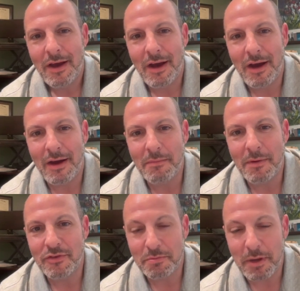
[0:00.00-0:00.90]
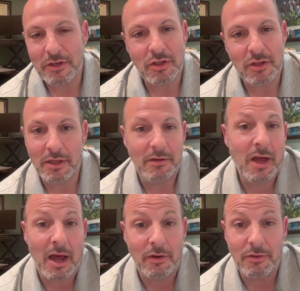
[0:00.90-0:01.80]
especially
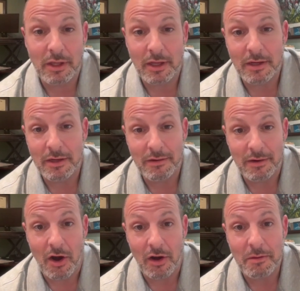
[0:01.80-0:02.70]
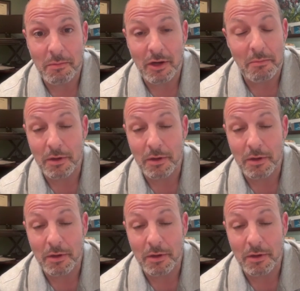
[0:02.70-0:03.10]
not only in our community,